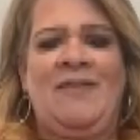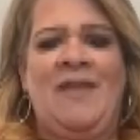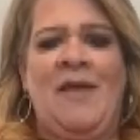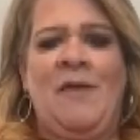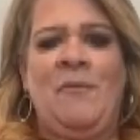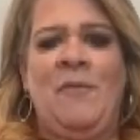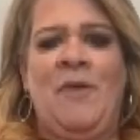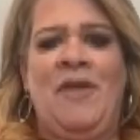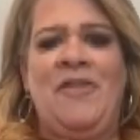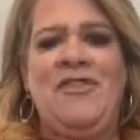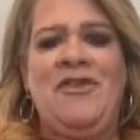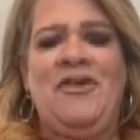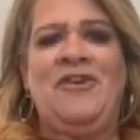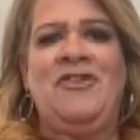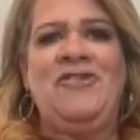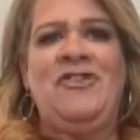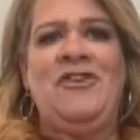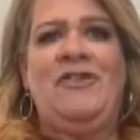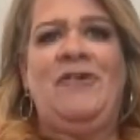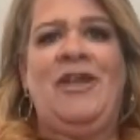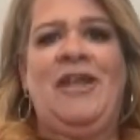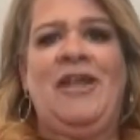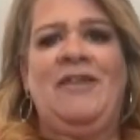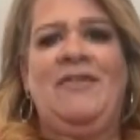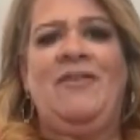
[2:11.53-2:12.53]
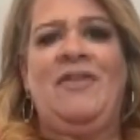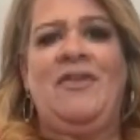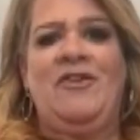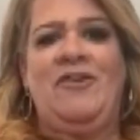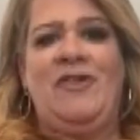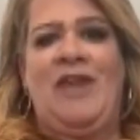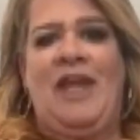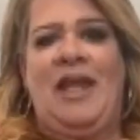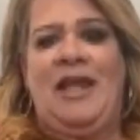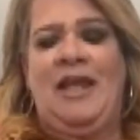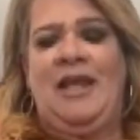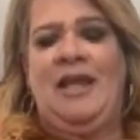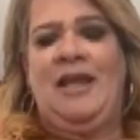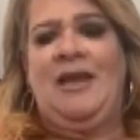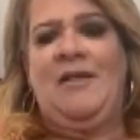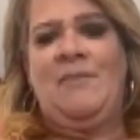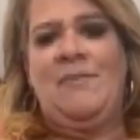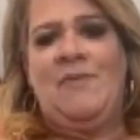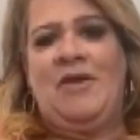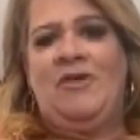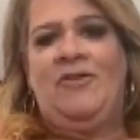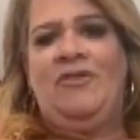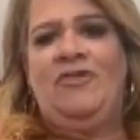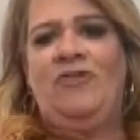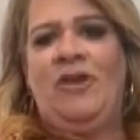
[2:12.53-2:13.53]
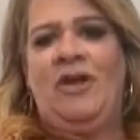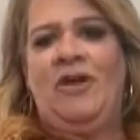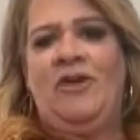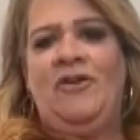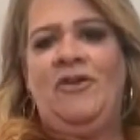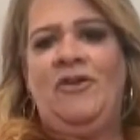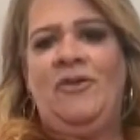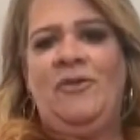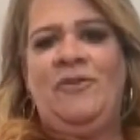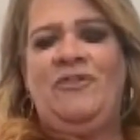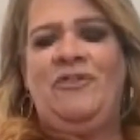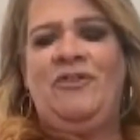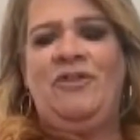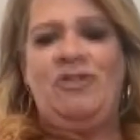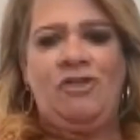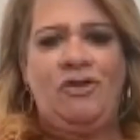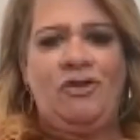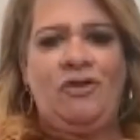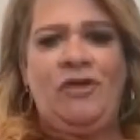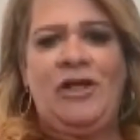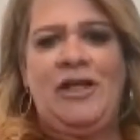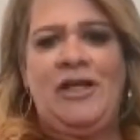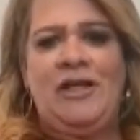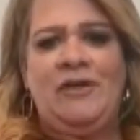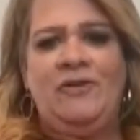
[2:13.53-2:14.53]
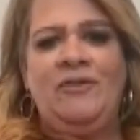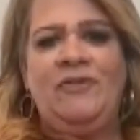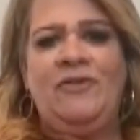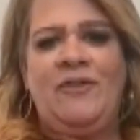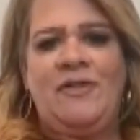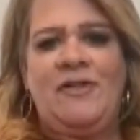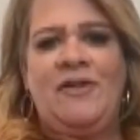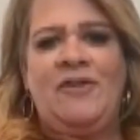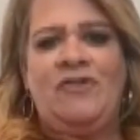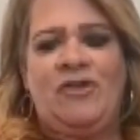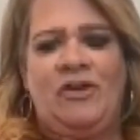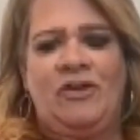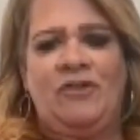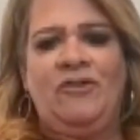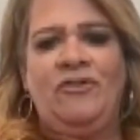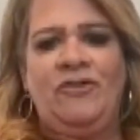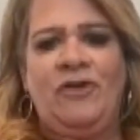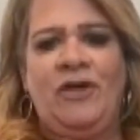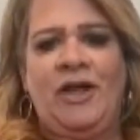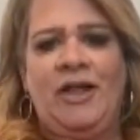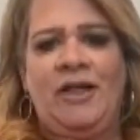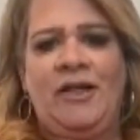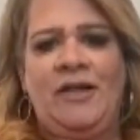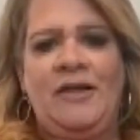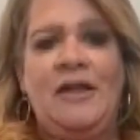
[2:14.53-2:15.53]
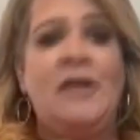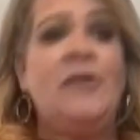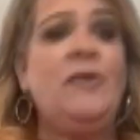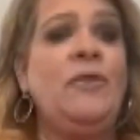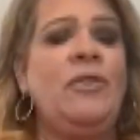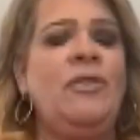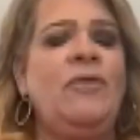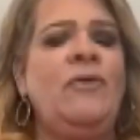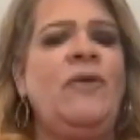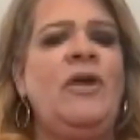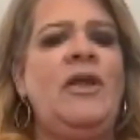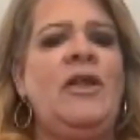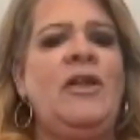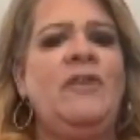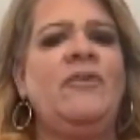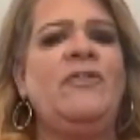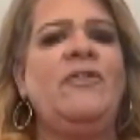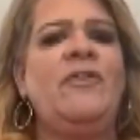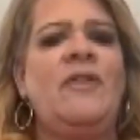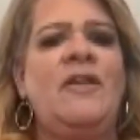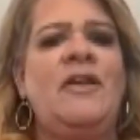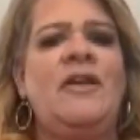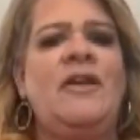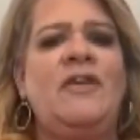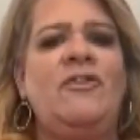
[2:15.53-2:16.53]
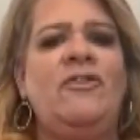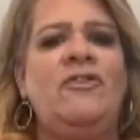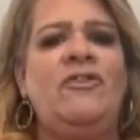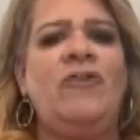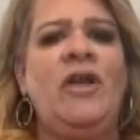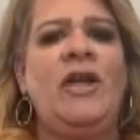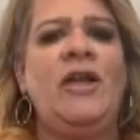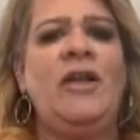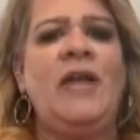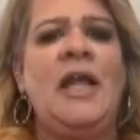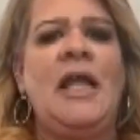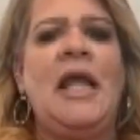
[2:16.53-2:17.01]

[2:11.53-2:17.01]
And what they're doing is they're taking an administrator who is 30 years in the district, near 30 years in the district,